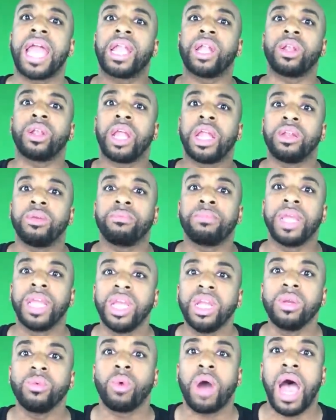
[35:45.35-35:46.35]
And, and
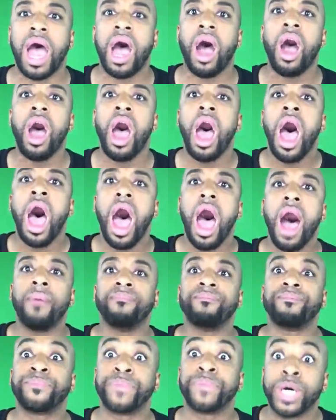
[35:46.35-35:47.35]
meanwhile,
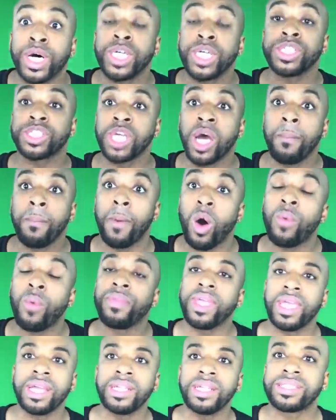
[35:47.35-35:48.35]
I'm fudged up on
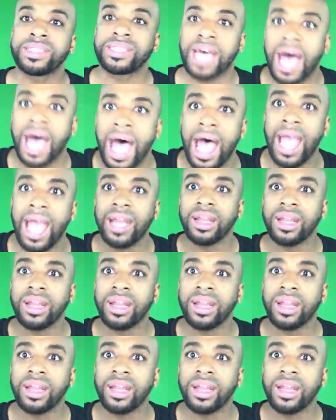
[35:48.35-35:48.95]
the inside.